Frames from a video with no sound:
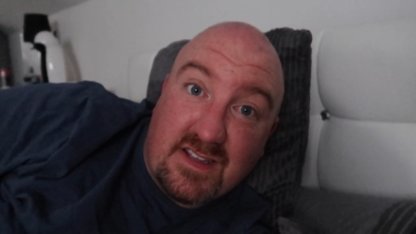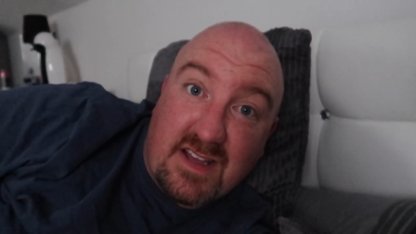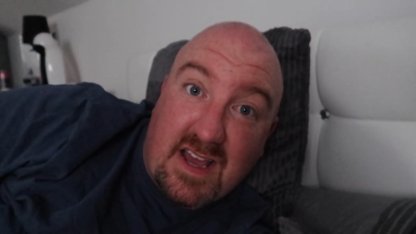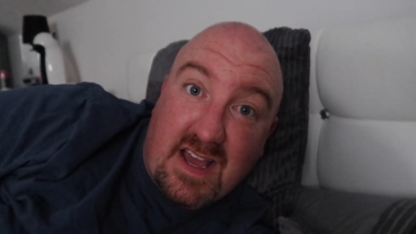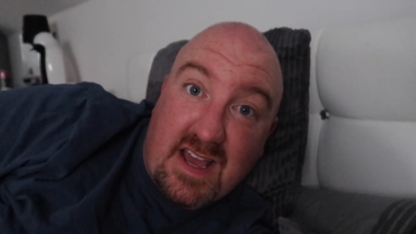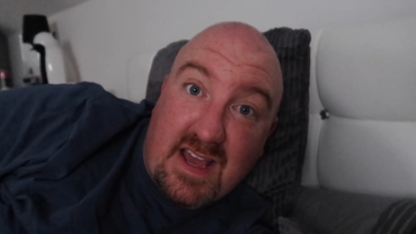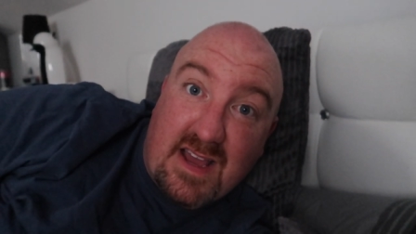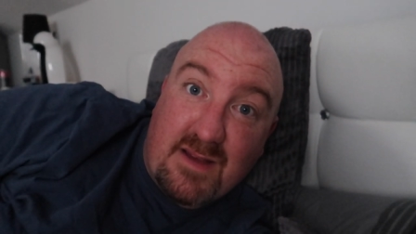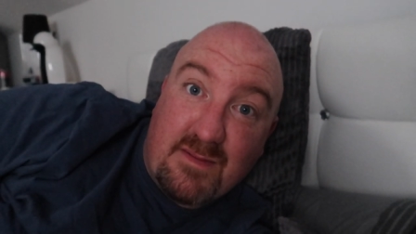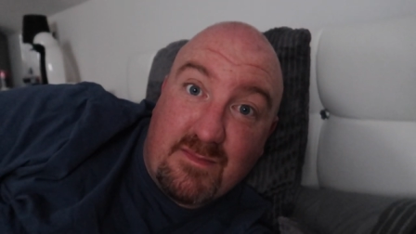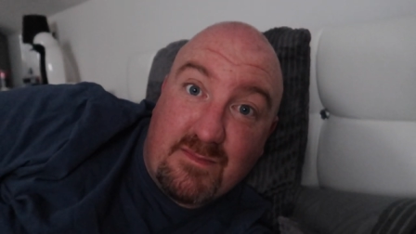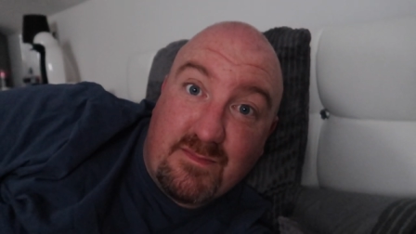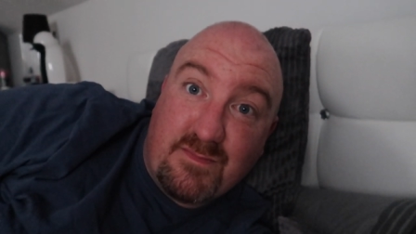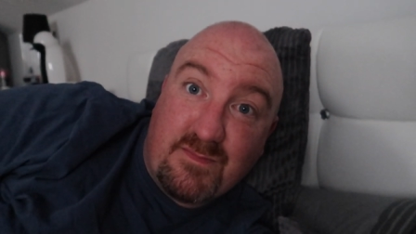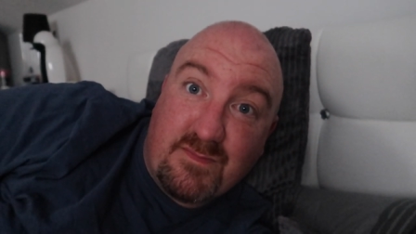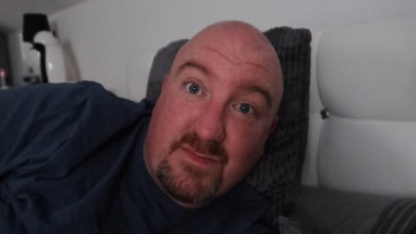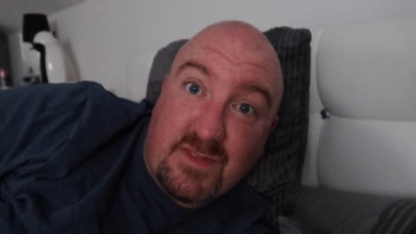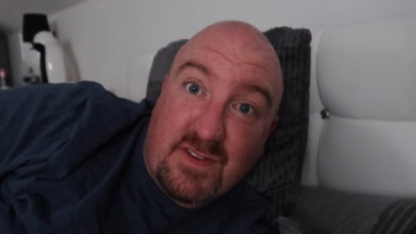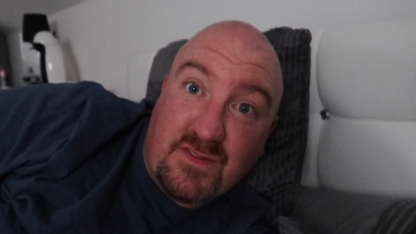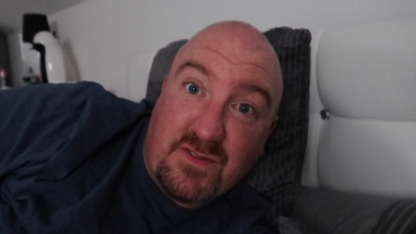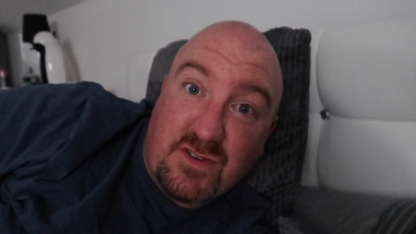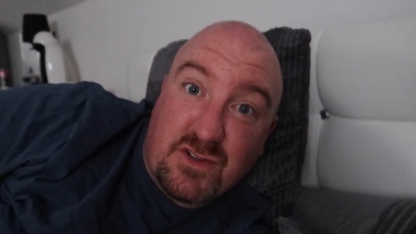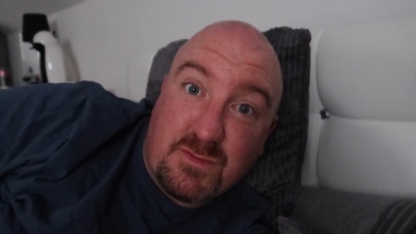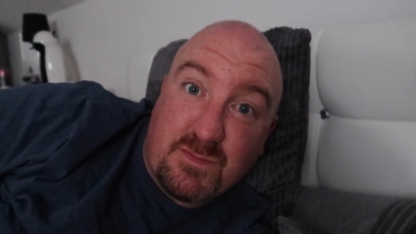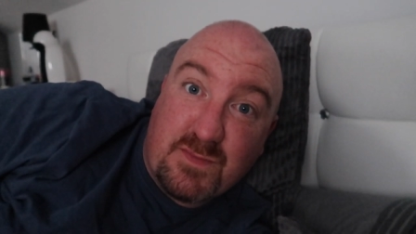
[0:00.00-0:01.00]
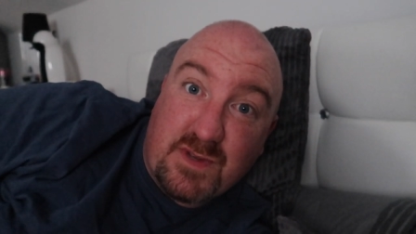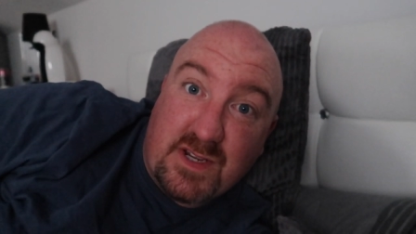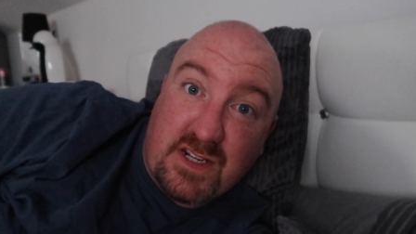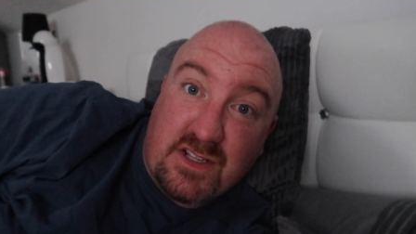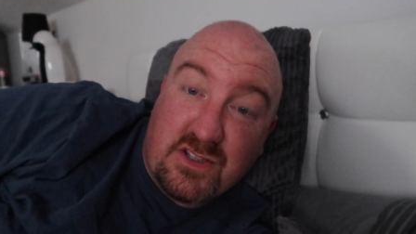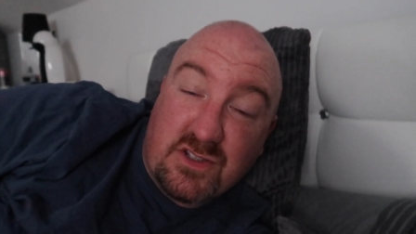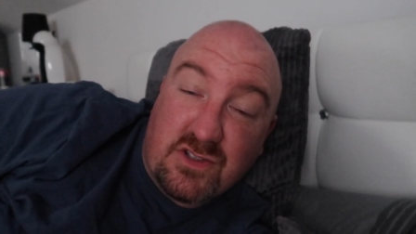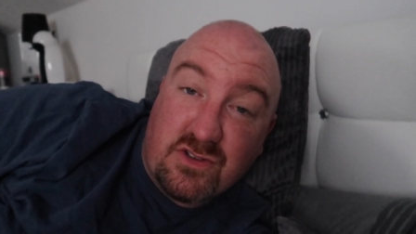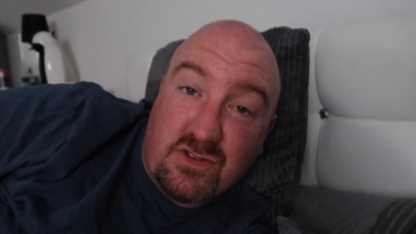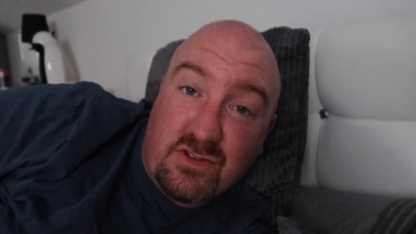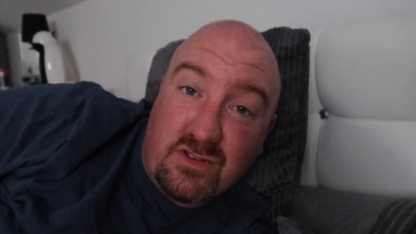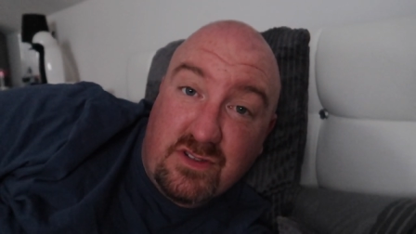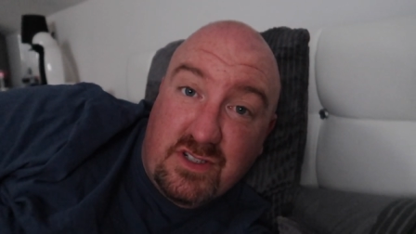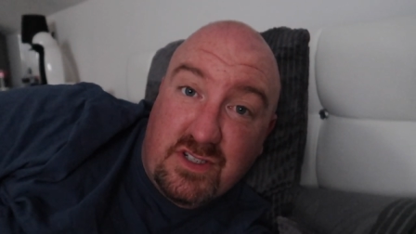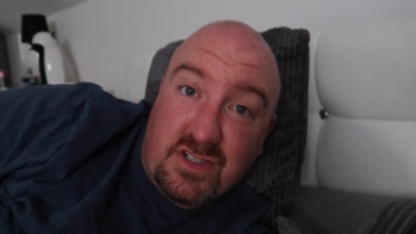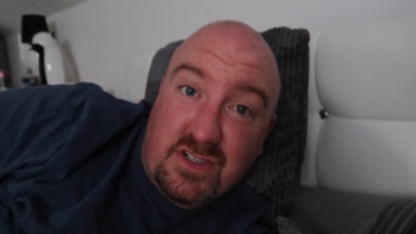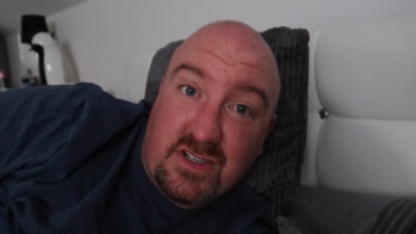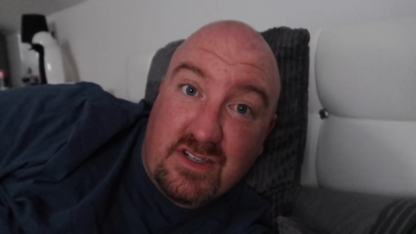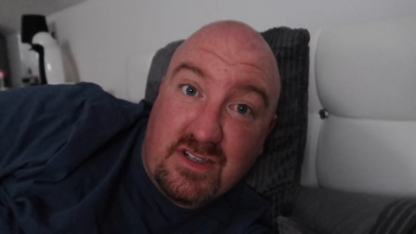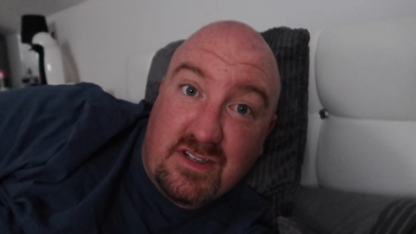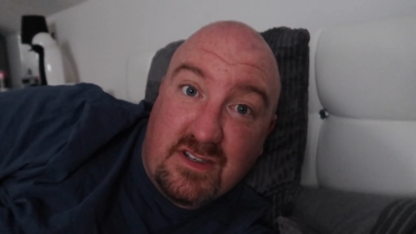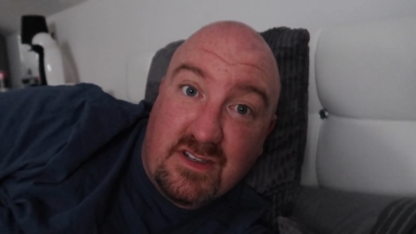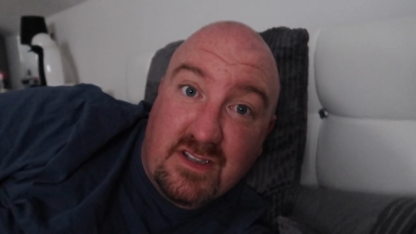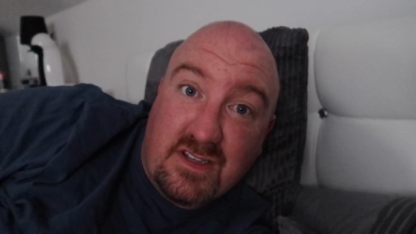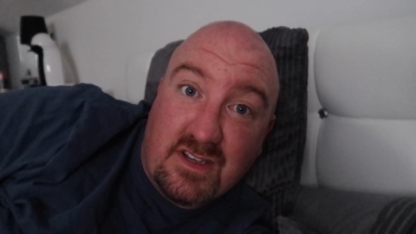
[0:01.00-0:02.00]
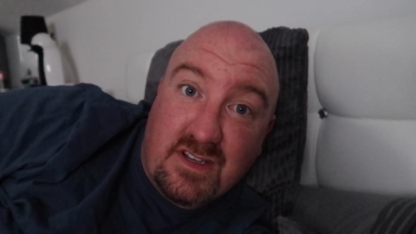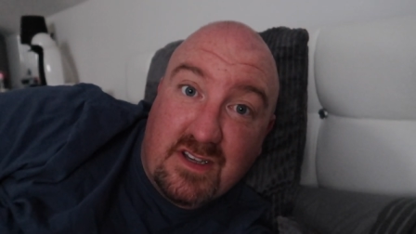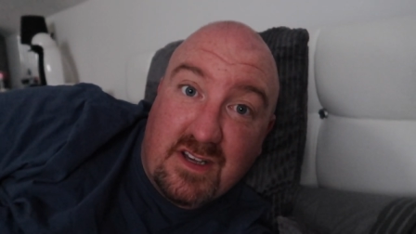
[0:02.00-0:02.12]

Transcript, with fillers: um, you've just been in touch and